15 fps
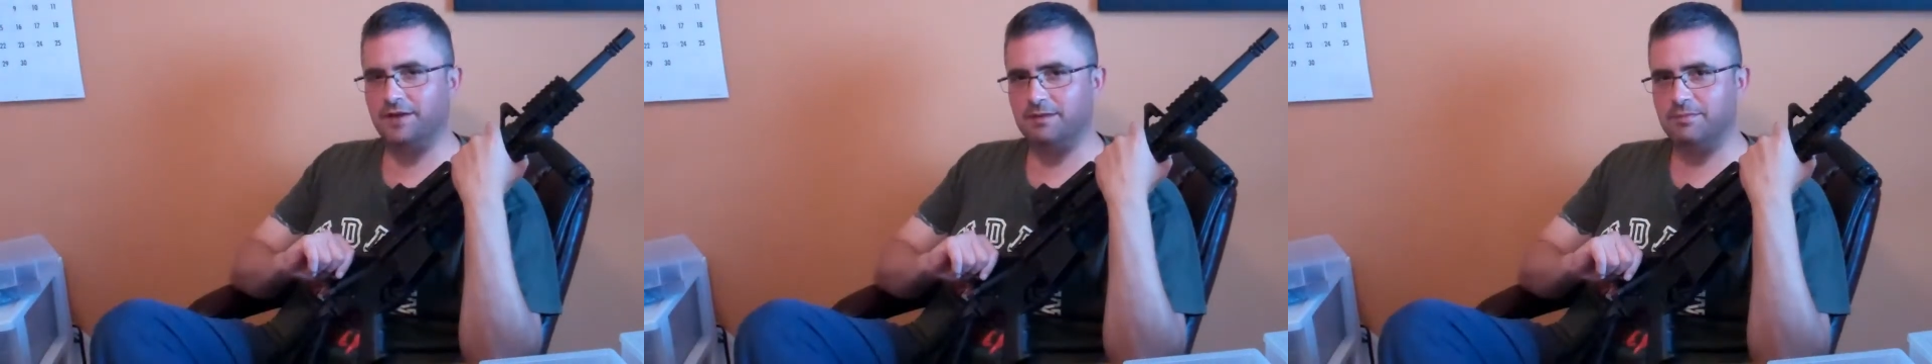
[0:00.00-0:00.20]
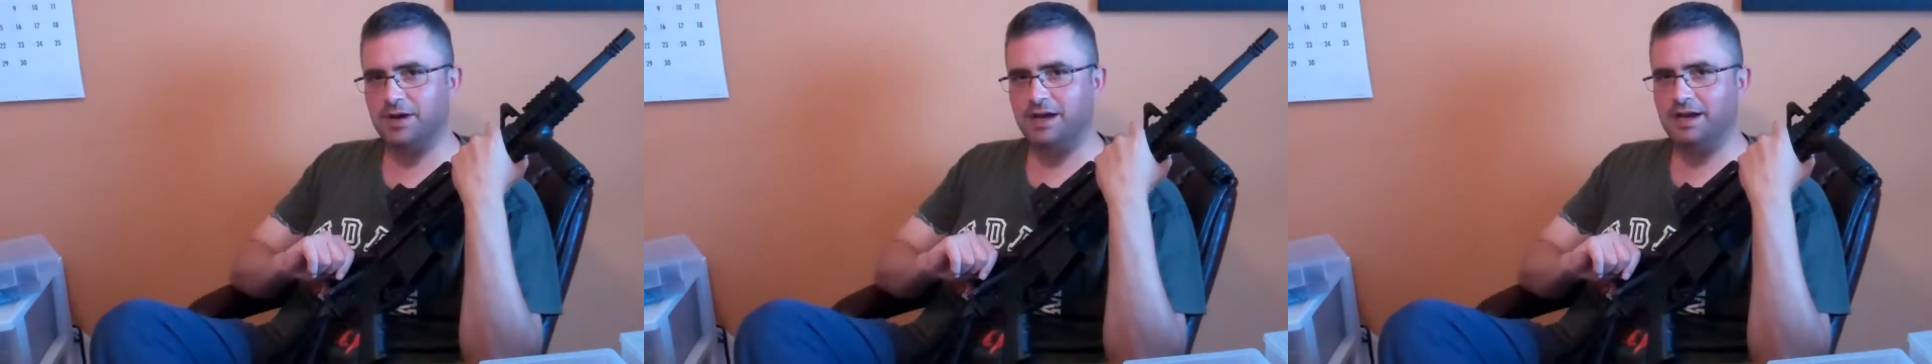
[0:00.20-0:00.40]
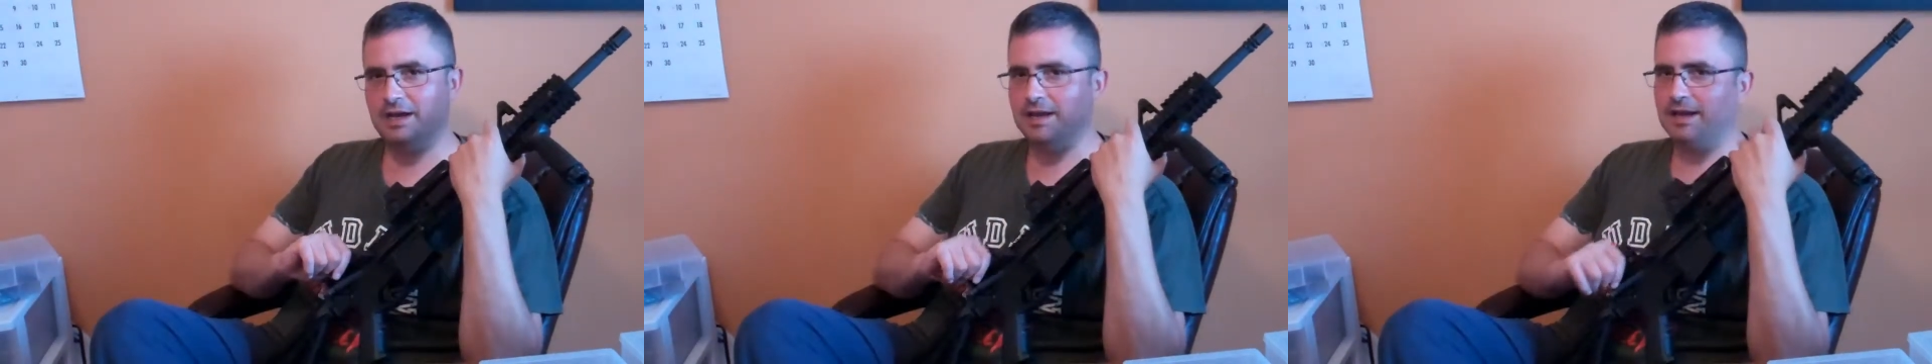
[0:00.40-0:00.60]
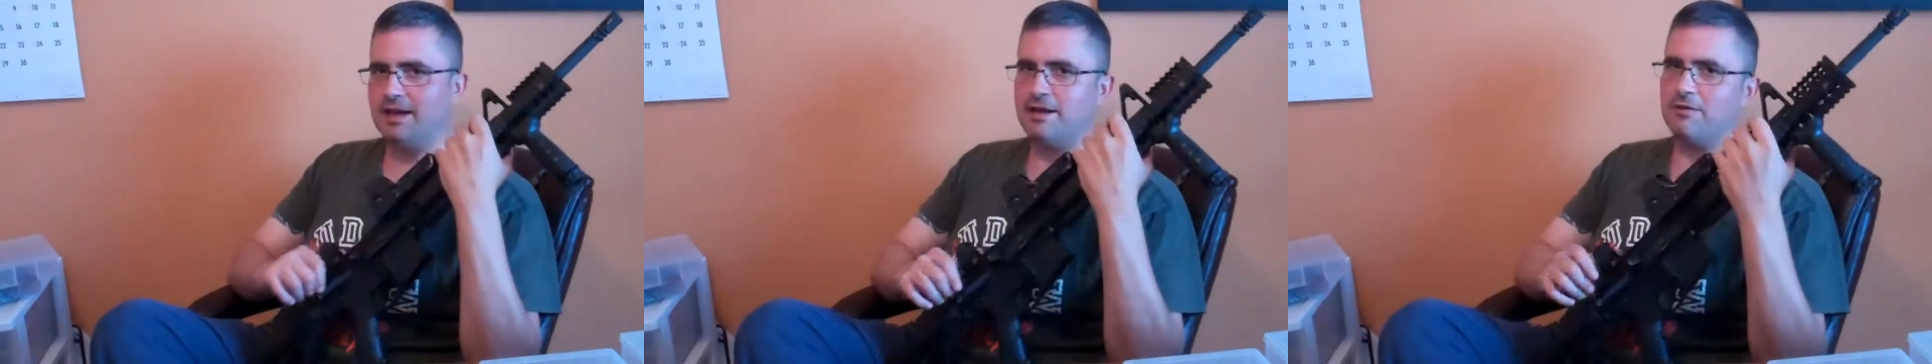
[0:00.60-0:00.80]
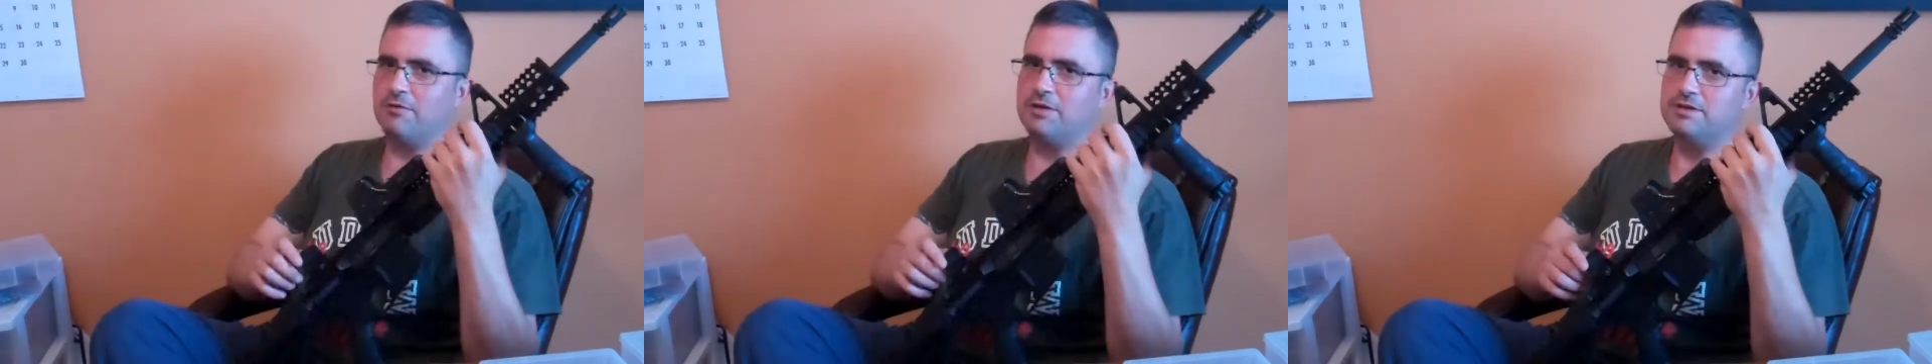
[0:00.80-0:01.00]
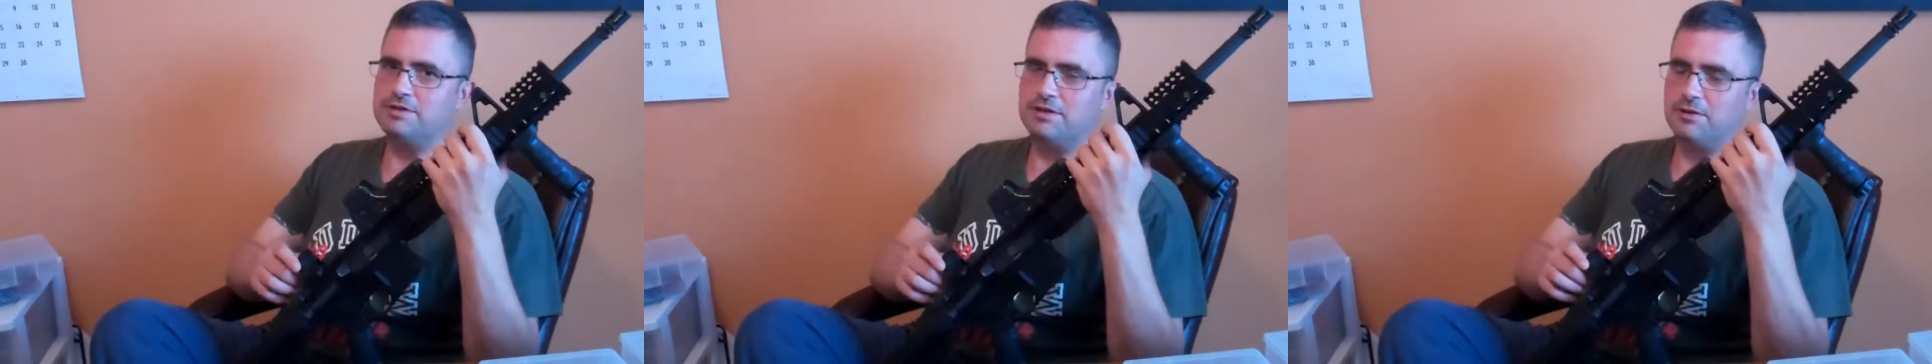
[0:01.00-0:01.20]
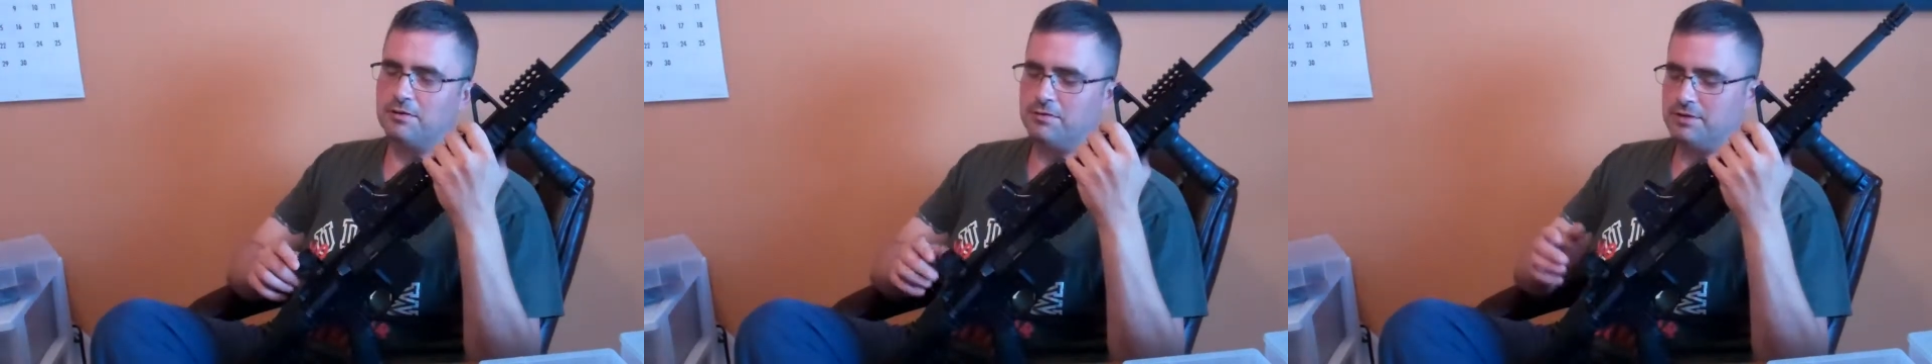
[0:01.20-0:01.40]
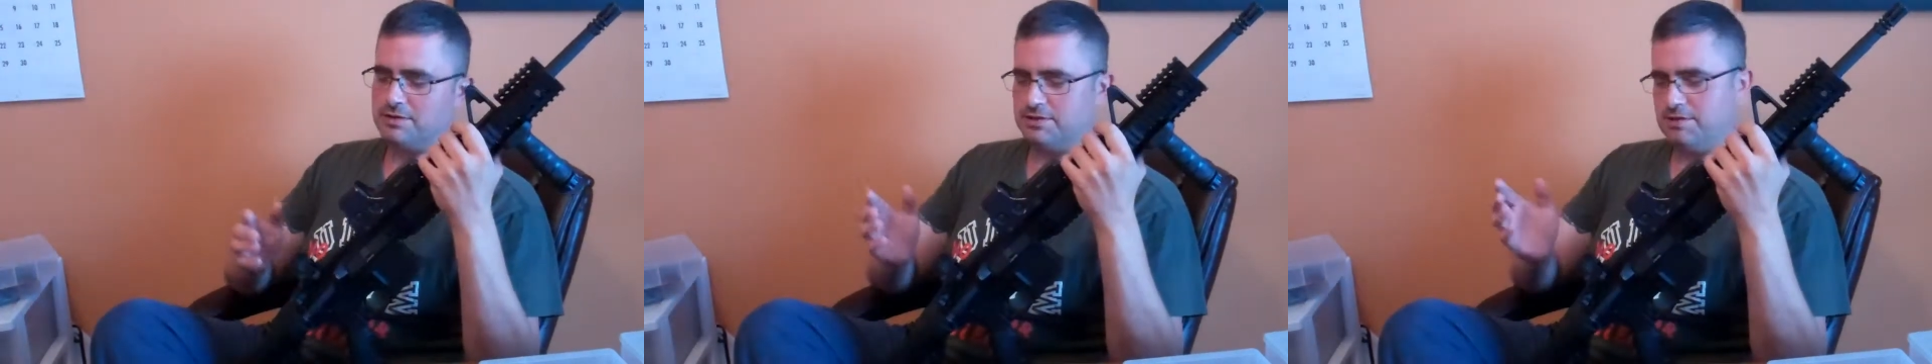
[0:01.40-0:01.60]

I buy it, I got to re-zero it.